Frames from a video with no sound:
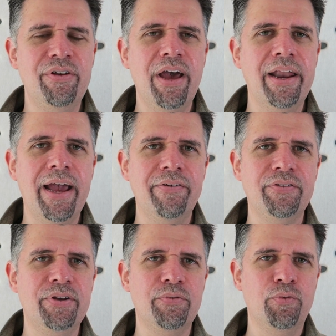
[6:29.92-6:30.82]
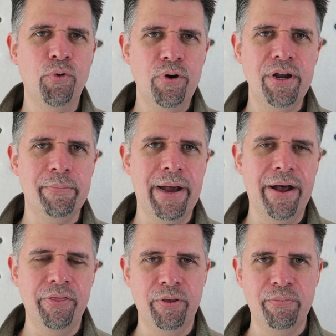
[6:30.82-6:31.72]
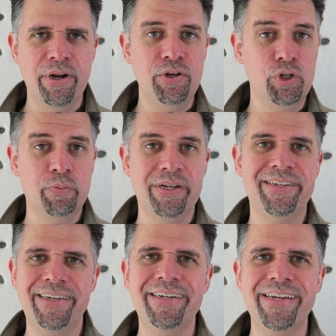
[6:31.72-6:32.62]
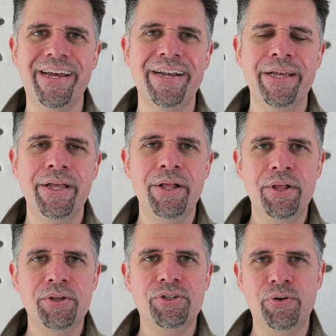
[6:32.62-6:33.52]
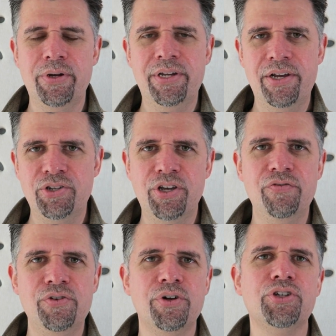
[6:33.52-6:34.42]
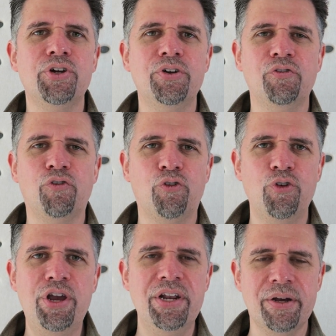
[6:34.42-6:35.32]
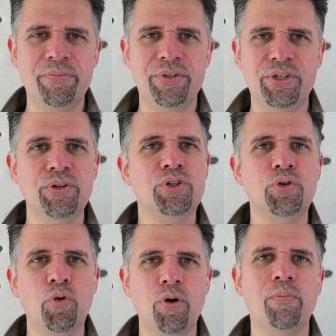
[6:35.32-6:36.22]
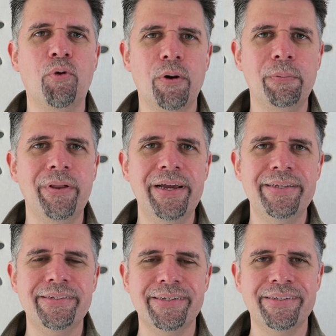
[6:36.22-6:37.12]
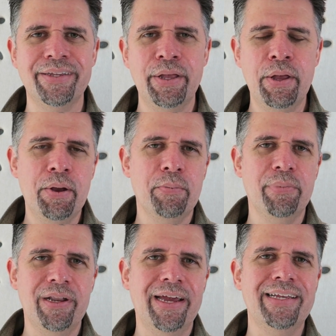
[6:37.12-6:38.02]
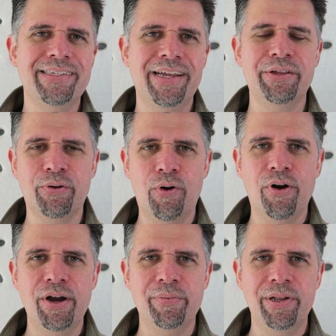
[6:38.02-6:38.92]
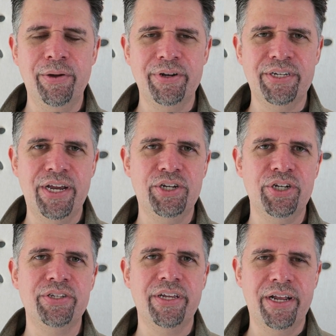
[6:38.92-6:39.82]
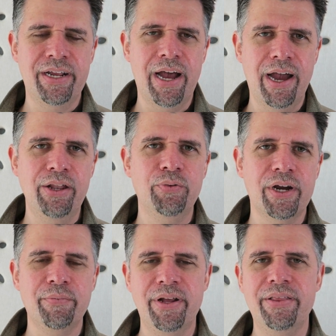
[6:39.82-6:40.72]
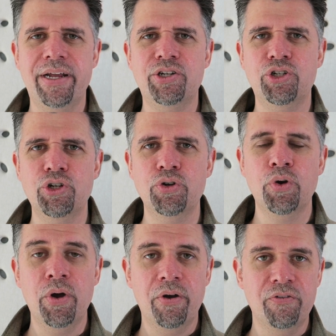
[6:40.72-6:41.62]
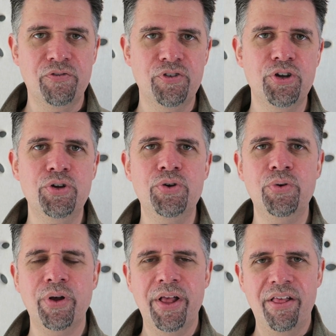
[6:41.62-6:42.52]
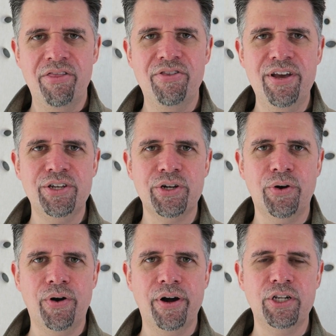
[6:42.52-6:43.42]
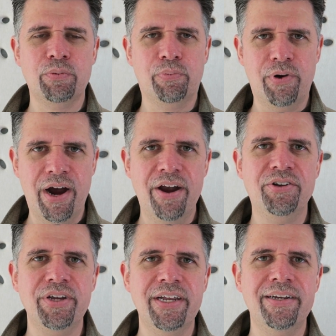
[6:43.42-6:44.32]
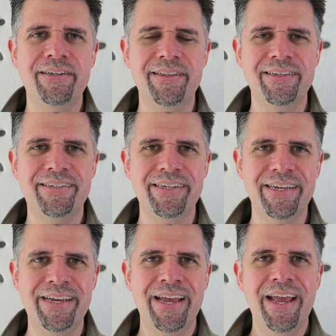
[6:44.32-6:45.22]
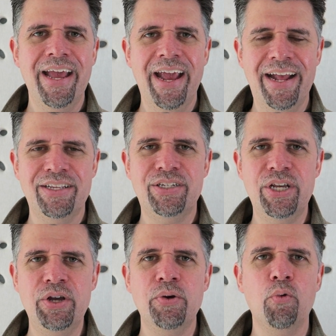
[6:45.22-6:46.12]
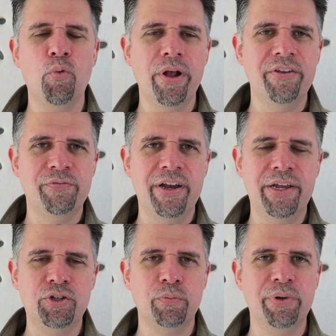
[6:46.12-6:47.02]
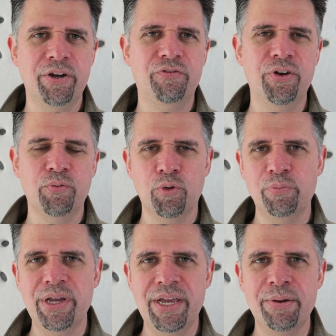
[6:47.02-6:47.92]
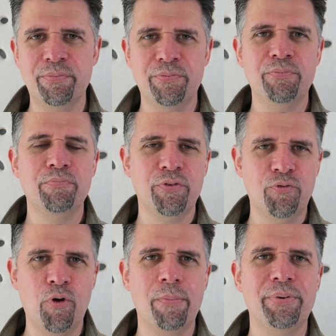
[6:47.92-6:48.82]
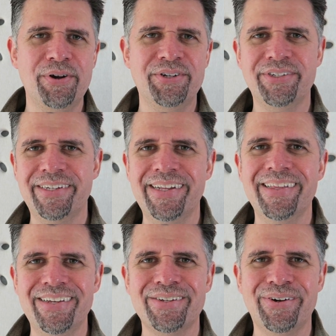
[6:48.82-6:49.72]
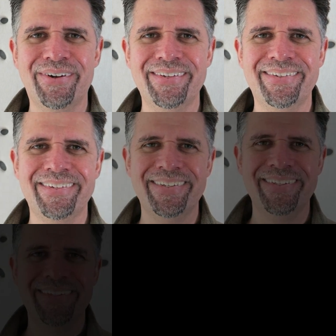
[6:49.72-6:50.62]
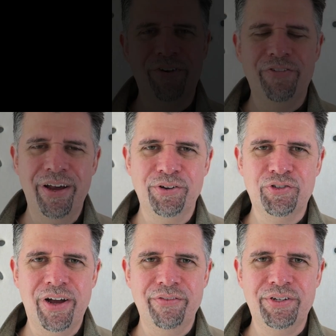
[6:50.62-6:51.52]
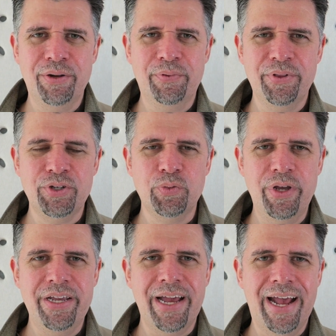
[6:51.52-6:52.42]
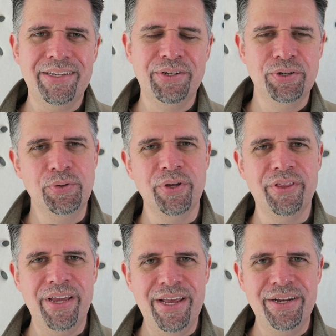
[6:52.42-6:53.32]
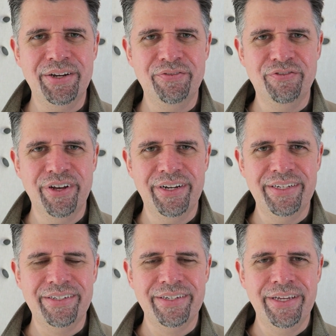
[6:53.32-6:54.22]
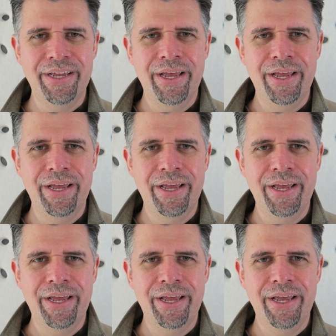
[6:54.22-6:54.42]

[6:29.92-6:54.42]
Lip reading: and not have to worry about the money you spent to get in. So it does give you a certain freedom to tour more places. But like I said, there are limitations, and I highly recommend that you view these cards prior to getting into the city and see what the financial benefit will be before purchasing these cards. And our final travel tip for this week has to do with eating in Venice.